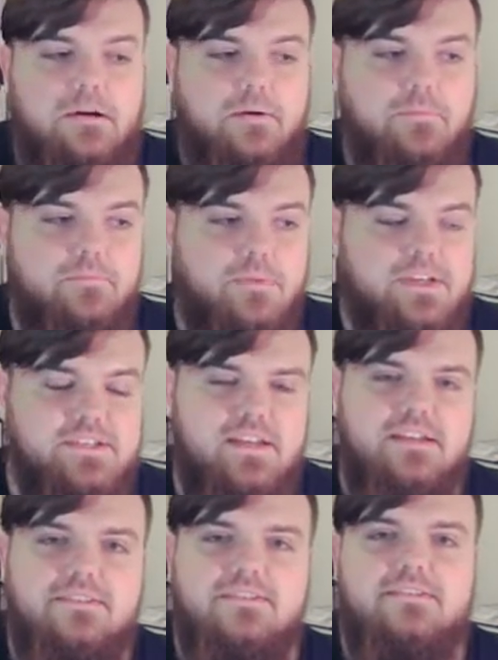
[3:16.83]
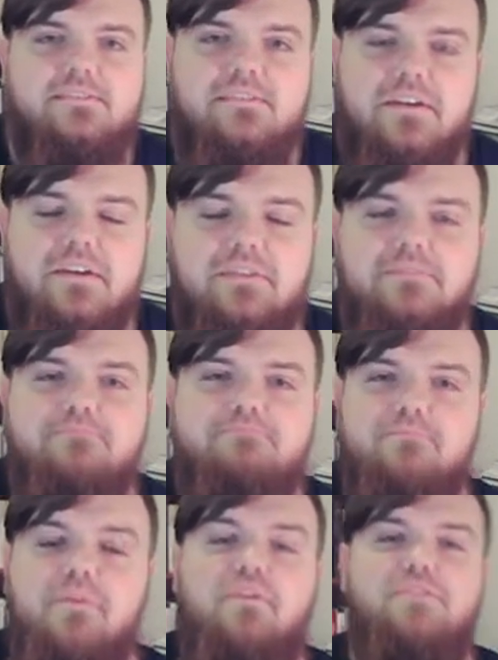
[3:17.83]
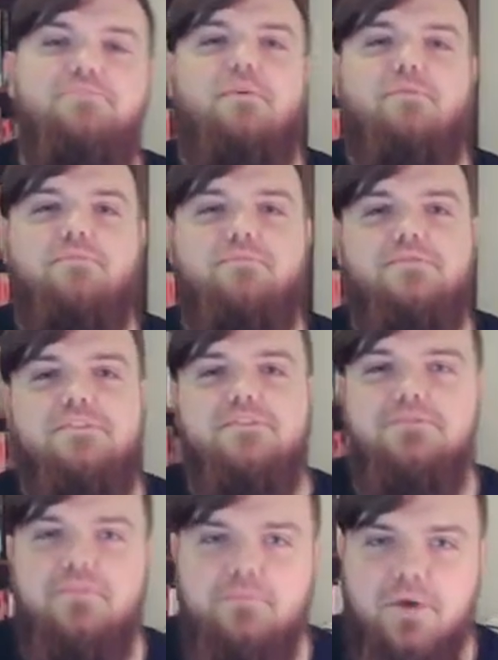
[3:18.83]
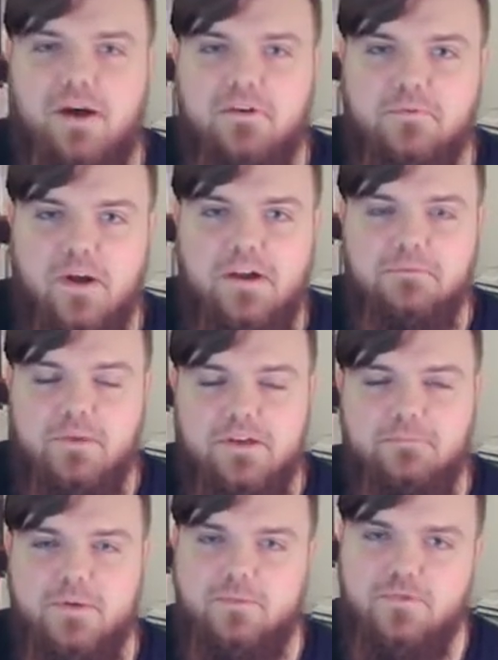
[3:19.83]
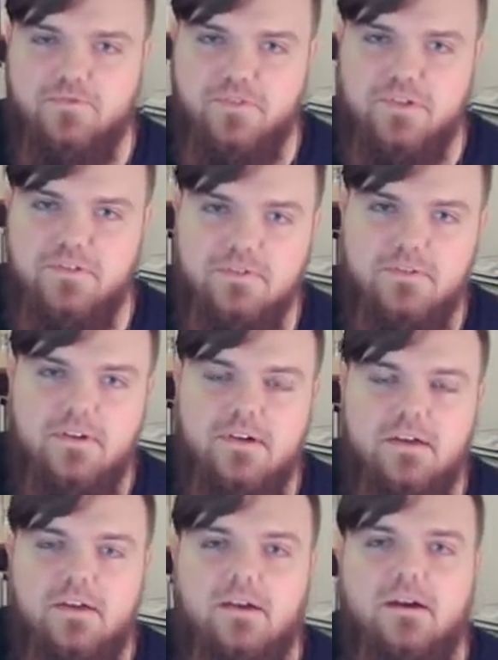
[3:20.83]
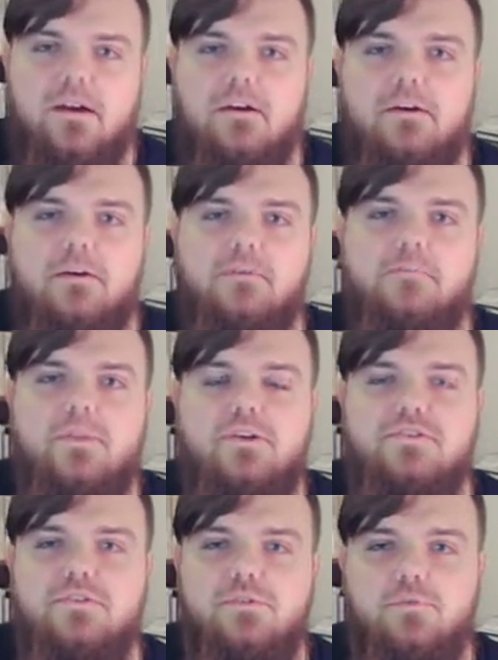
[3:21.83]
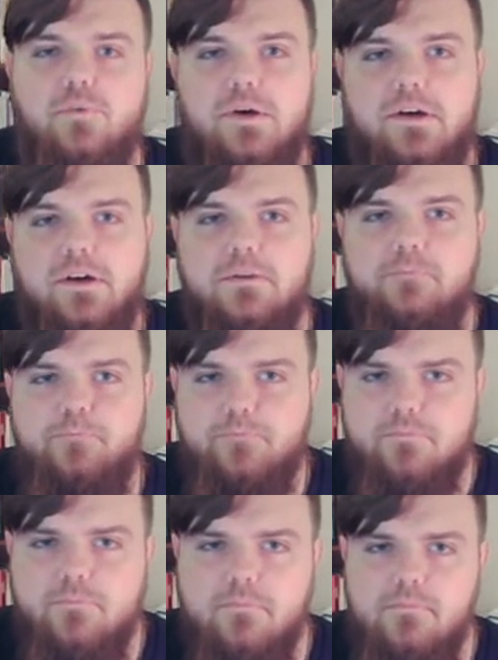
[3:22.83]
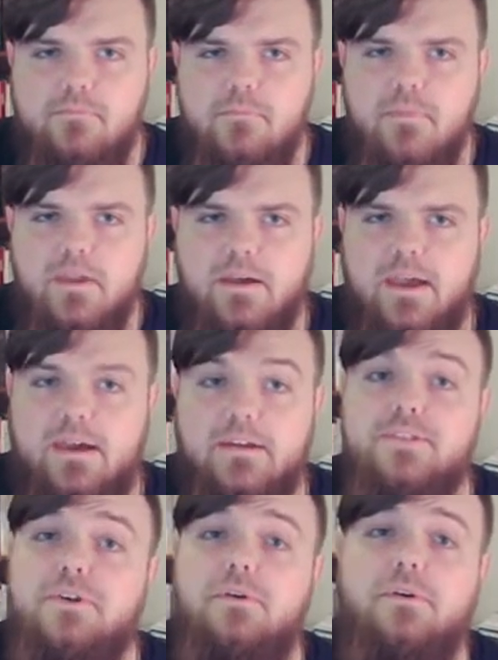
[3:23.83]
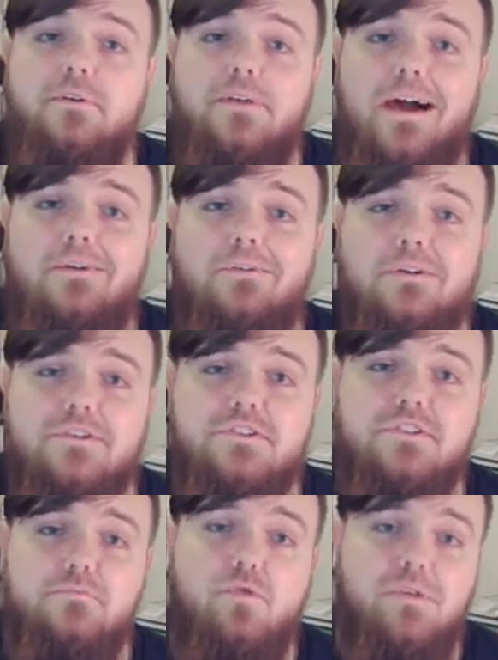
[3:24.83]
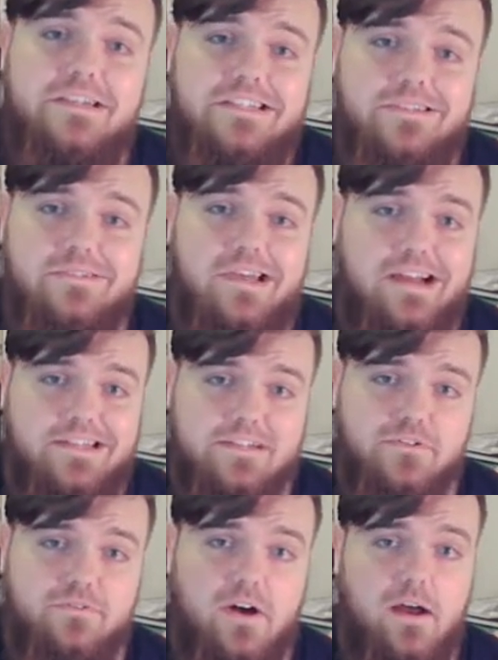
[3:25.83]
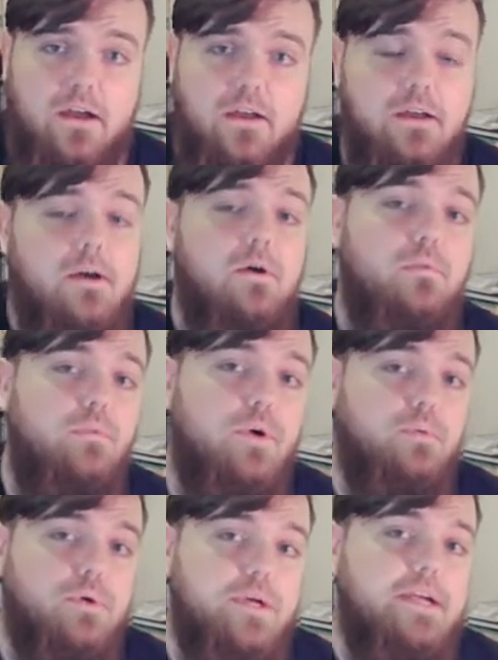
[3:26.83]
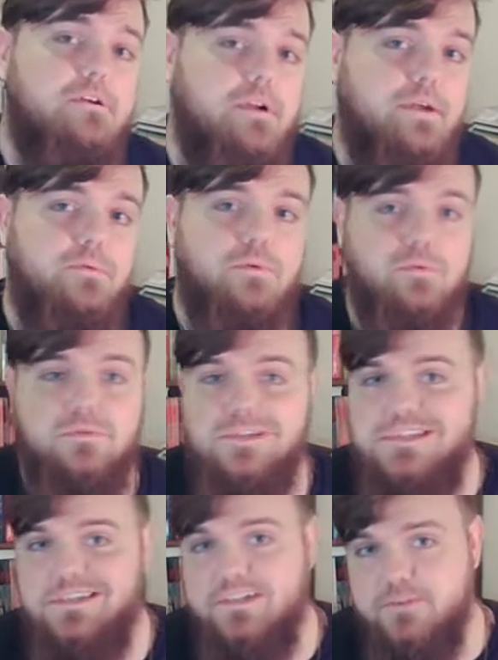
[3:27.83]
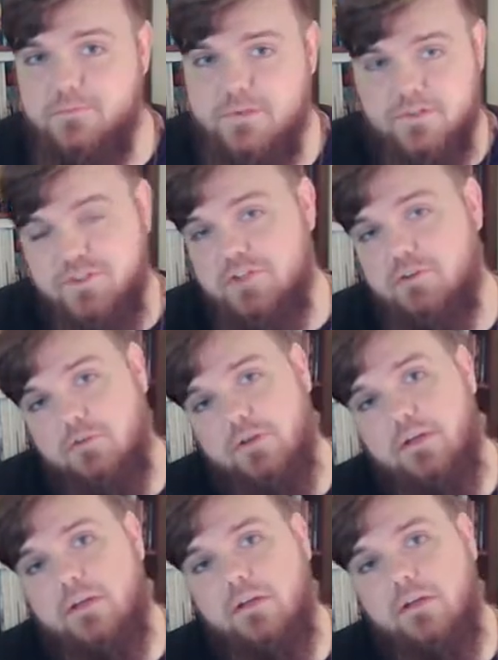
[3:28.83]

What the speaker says: because that's in a large part what music is all about, right? Making people feel a certain way. And it's going to allow us to more easily identify what we're hearing when we're listening to music generally.